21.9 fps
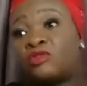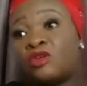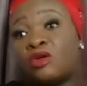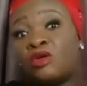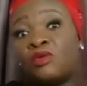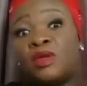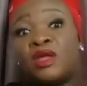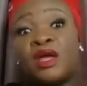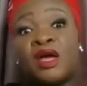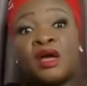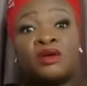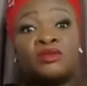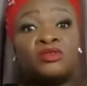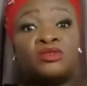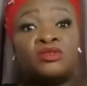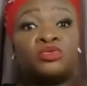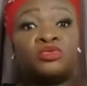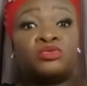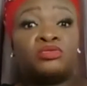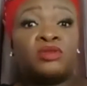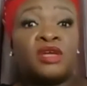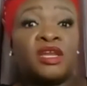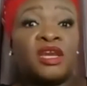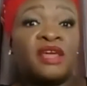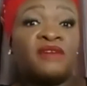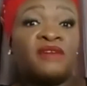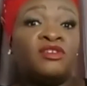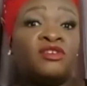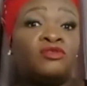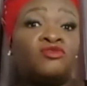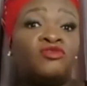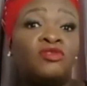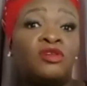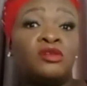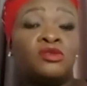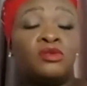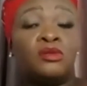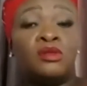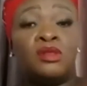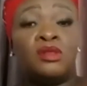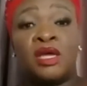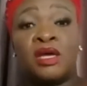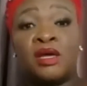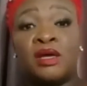going out and having drinks
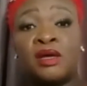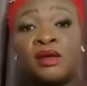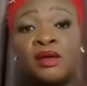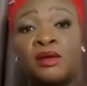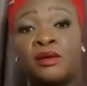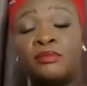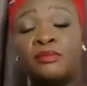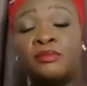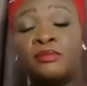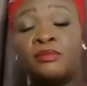with their